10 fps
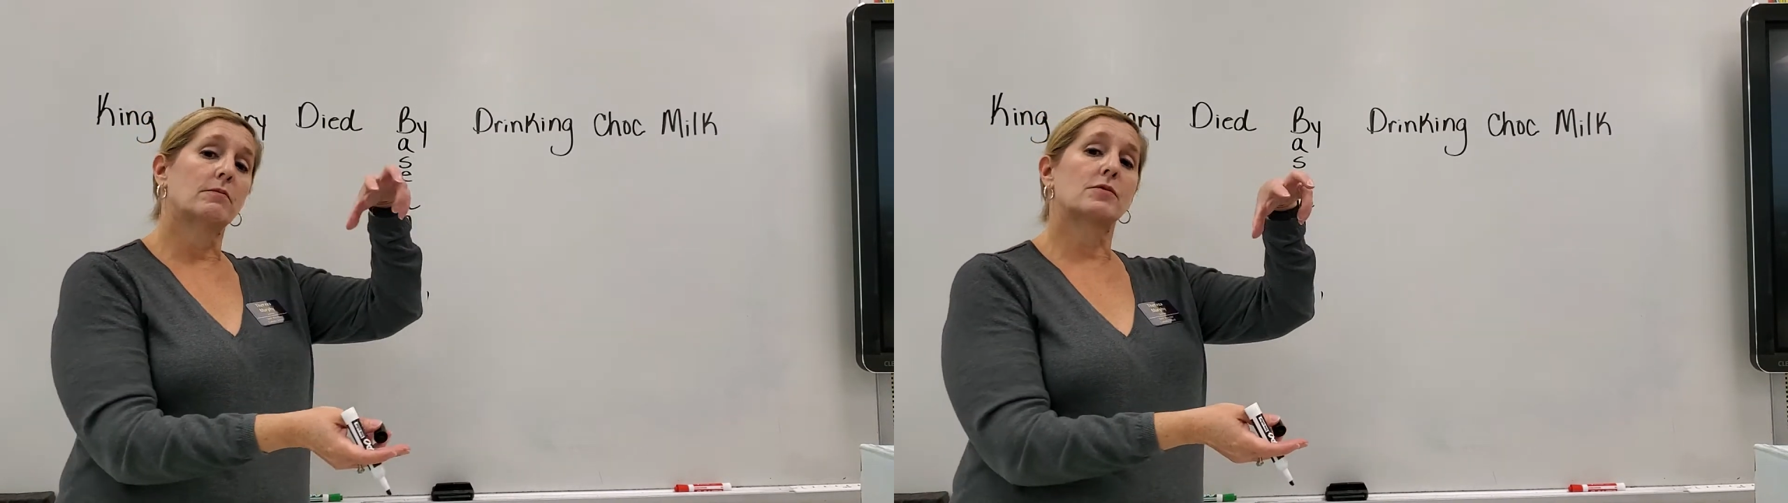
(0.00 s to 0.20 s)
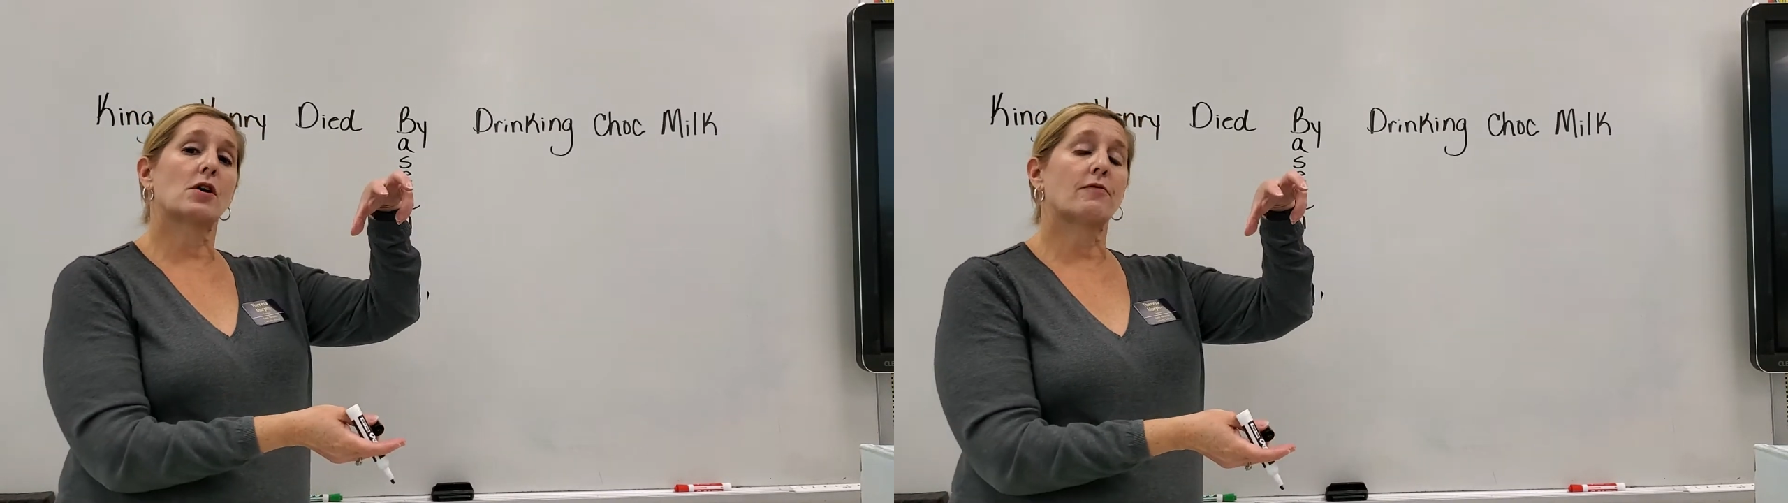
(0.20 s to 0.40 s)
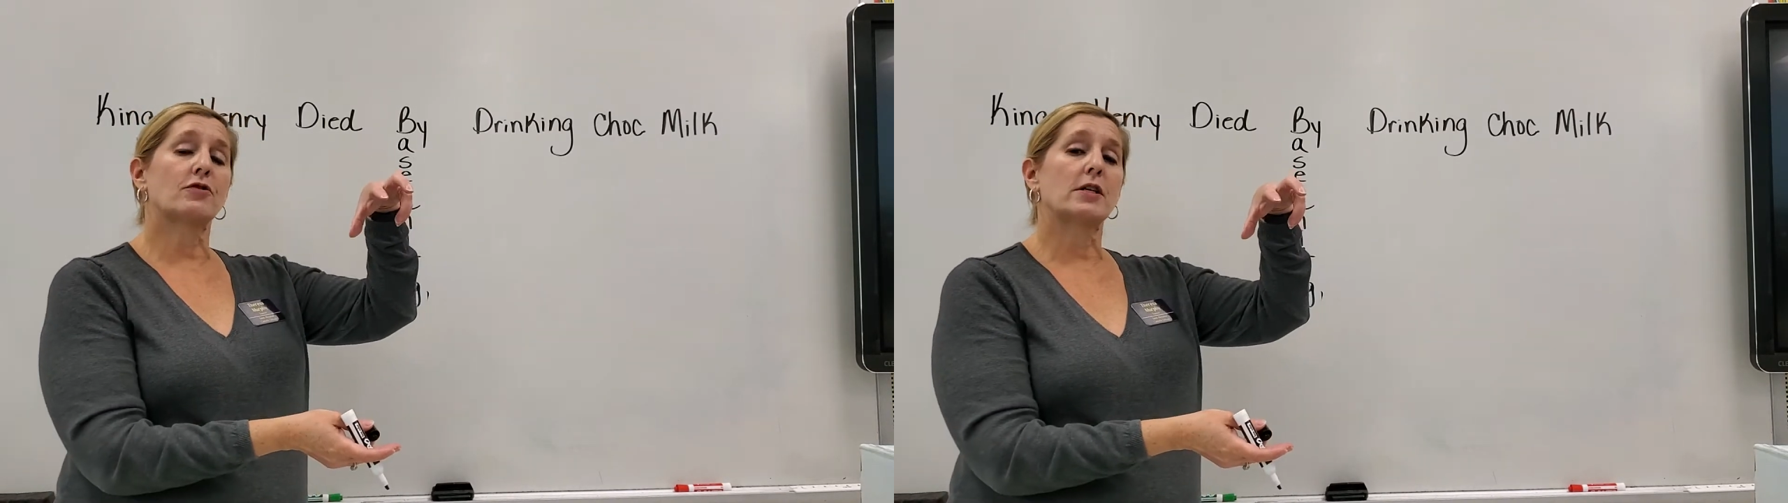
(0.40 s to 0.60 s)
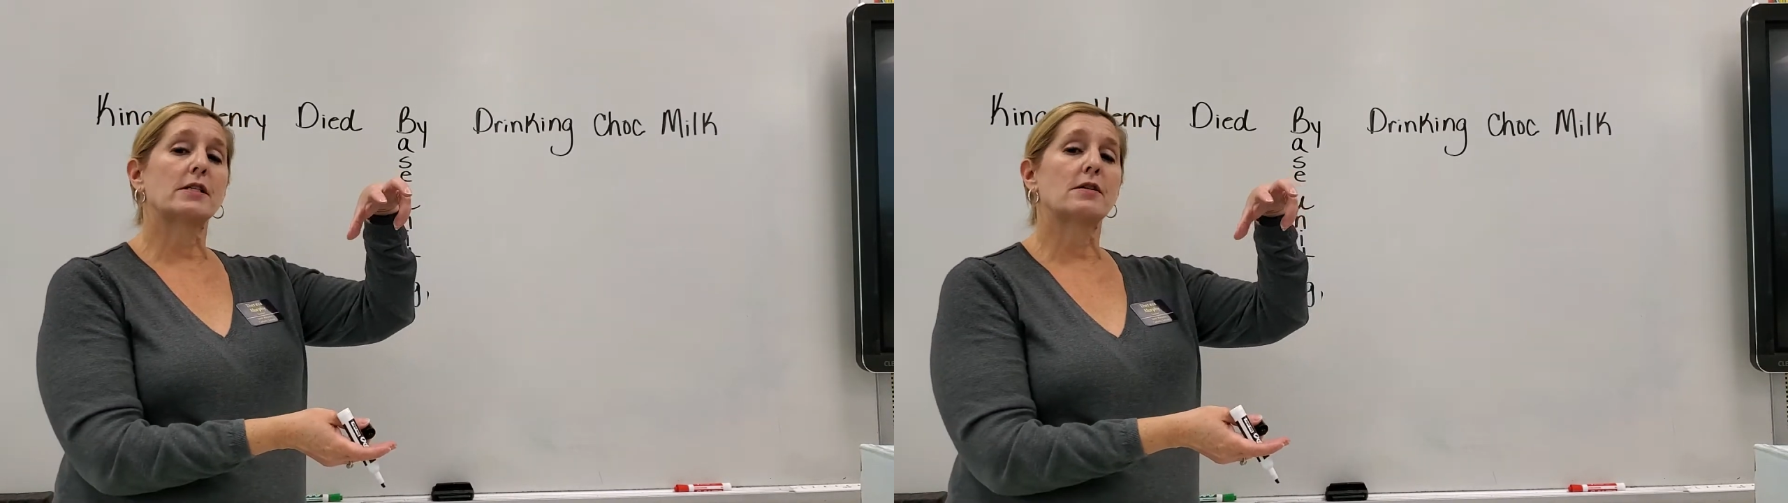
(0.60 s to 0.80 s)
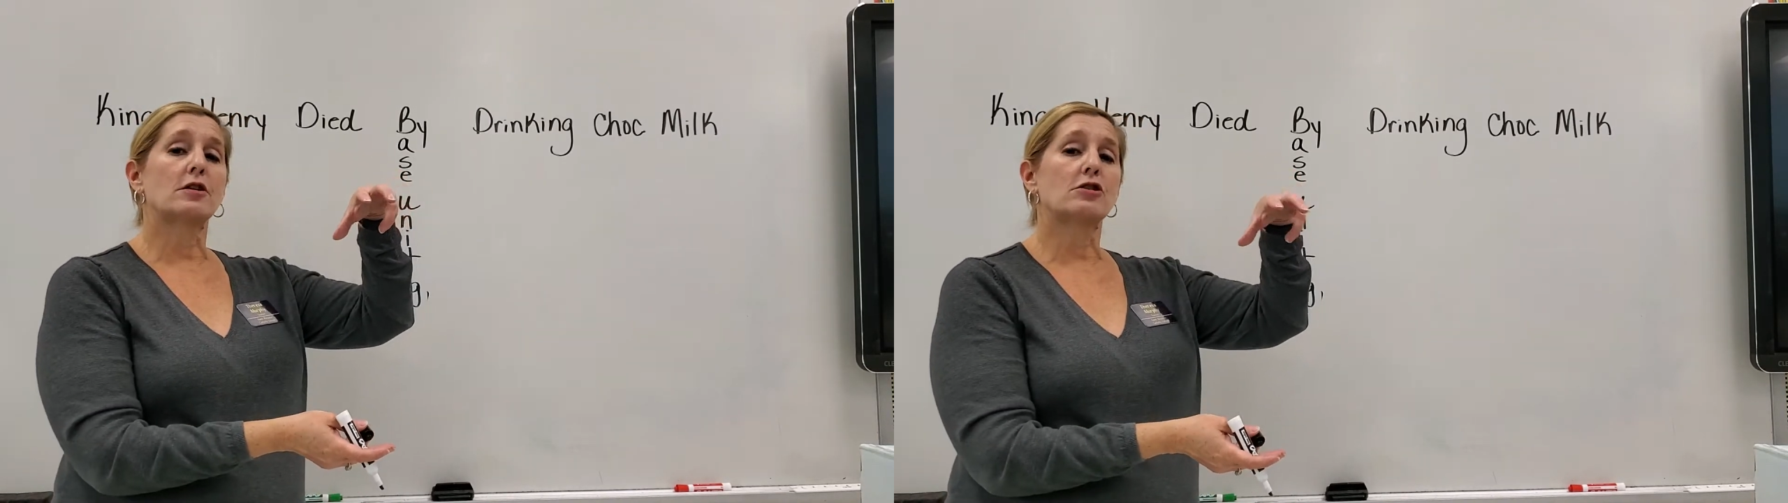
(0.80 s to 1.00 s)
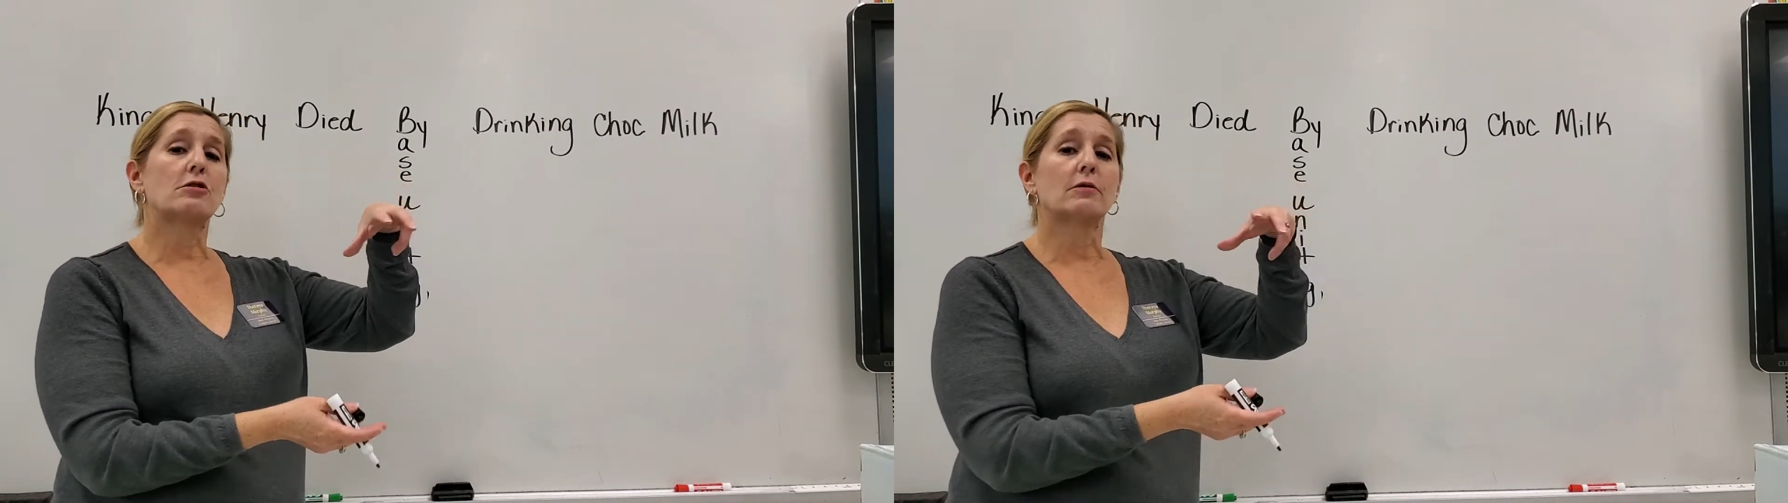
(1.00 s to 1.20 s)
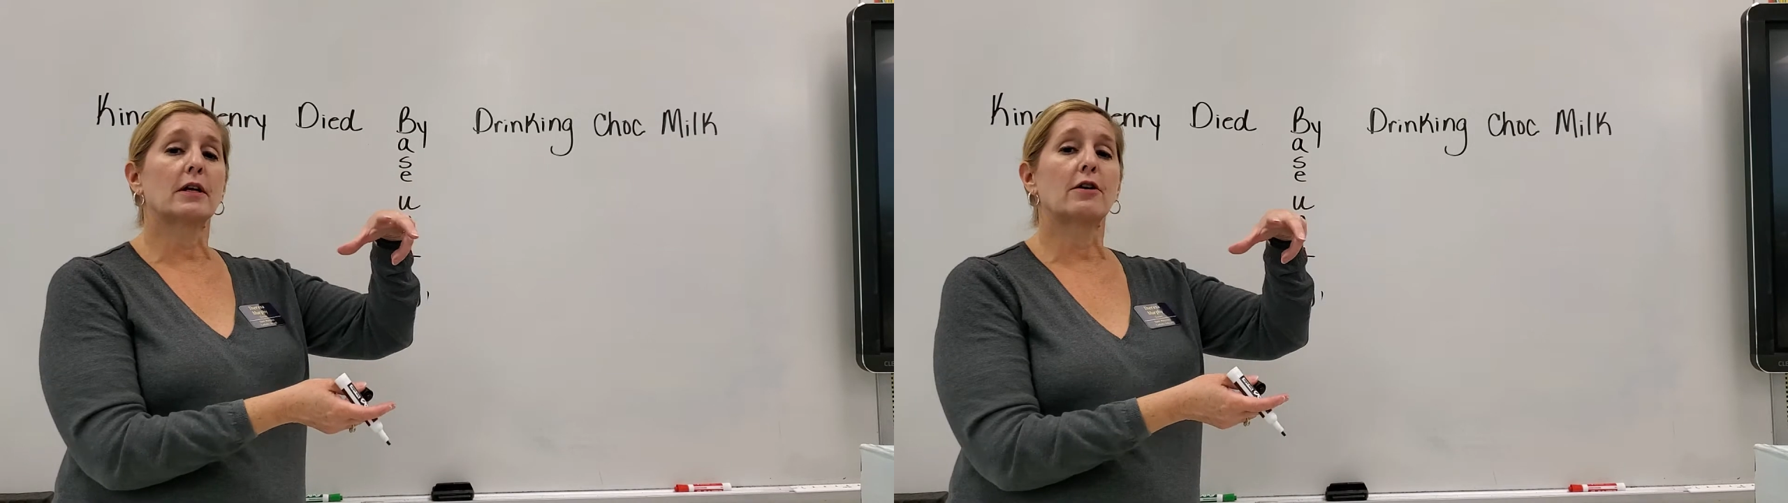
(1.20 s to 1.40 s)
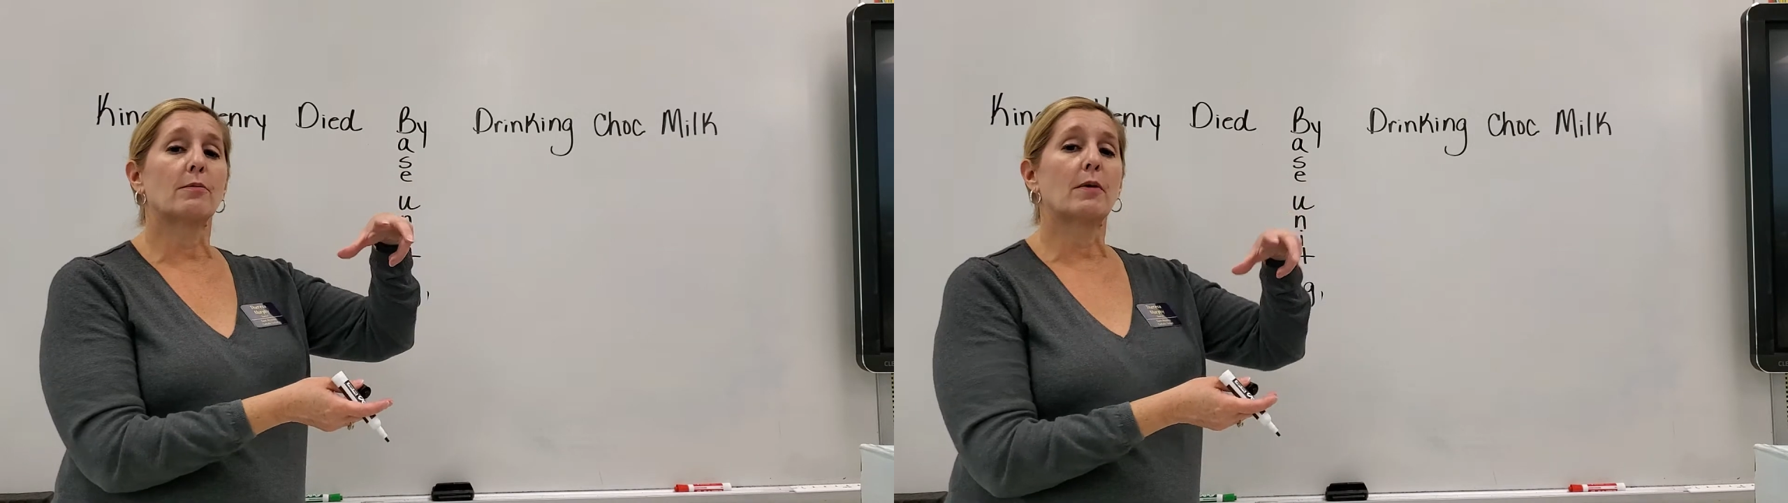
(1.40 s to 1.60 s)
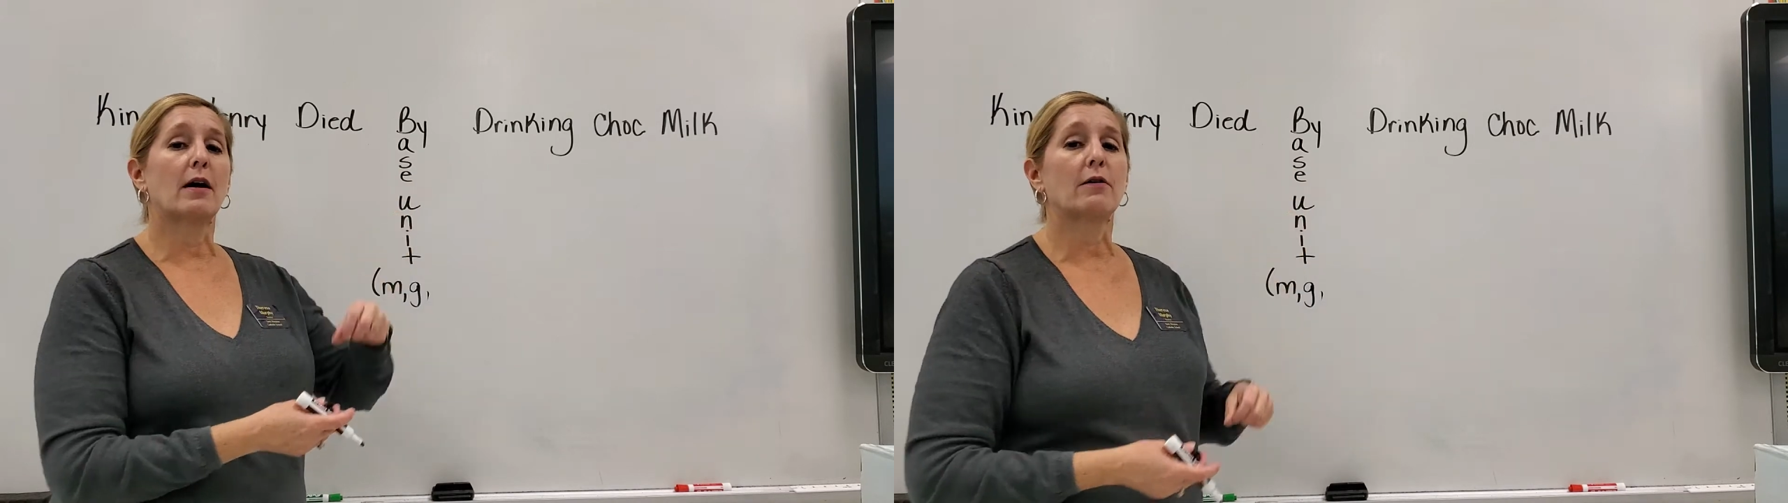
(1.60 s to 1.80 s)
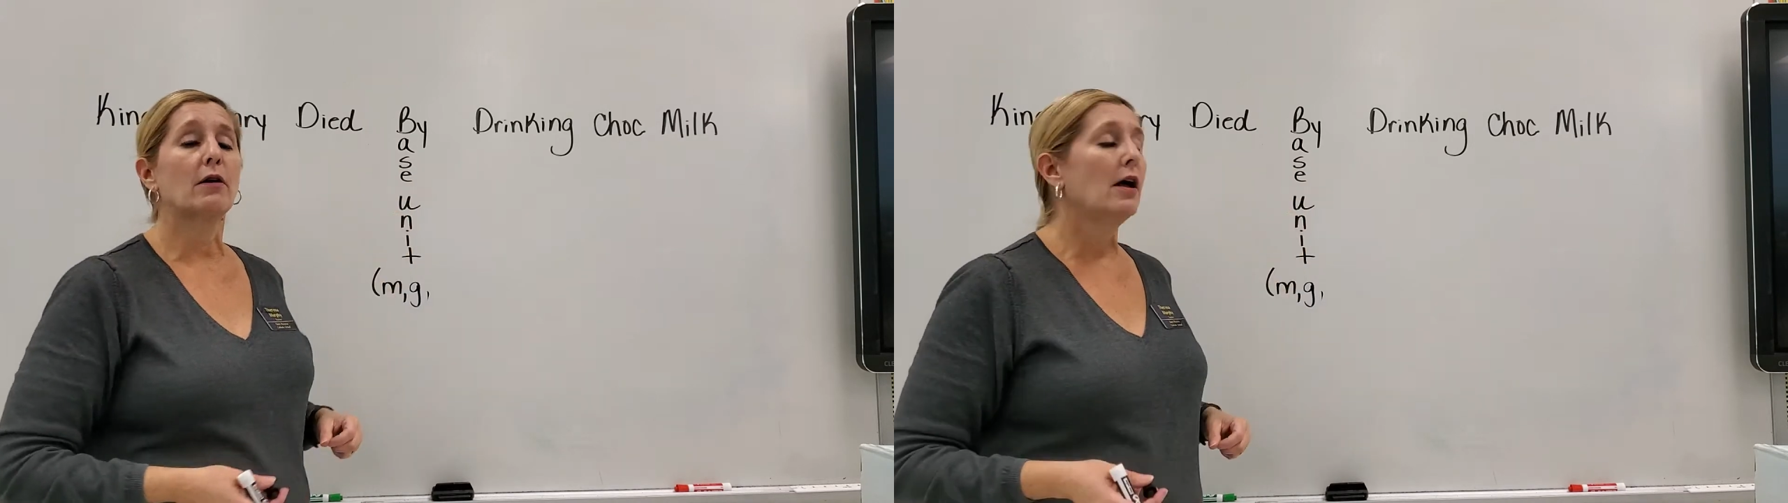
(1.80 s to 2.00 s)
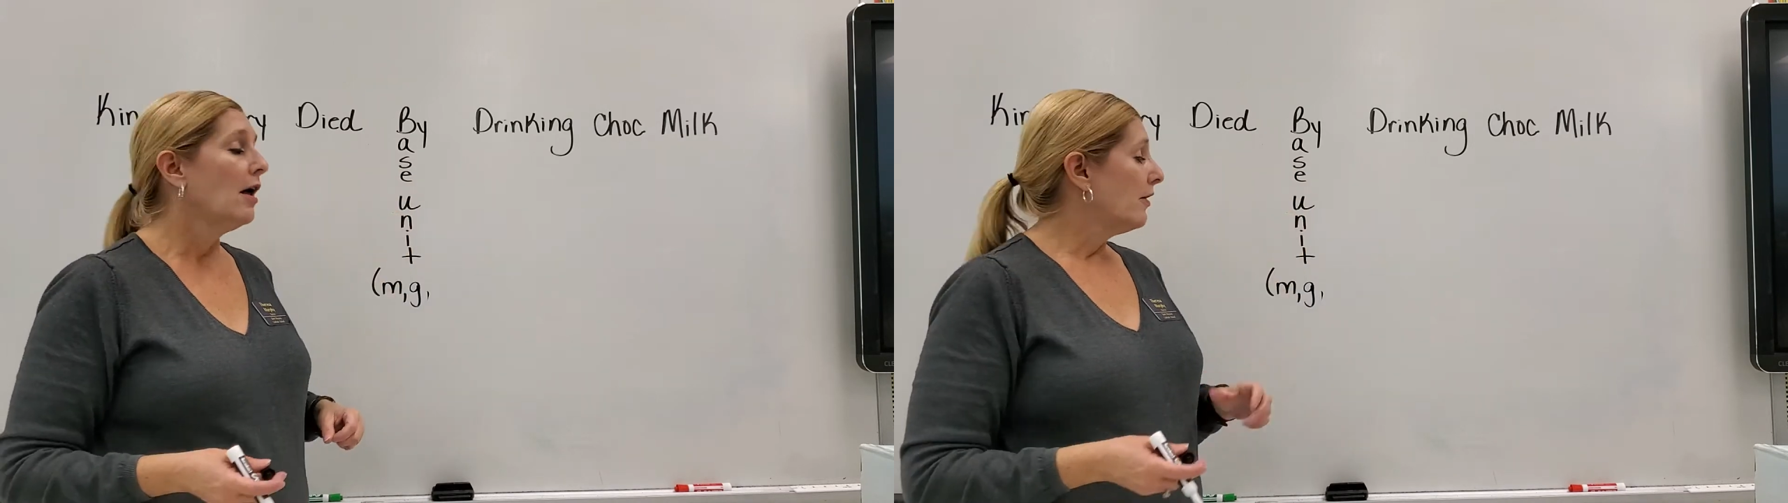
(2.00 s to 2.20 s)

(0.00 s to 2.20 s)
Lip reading: soft drinks in a 2-liter bottle.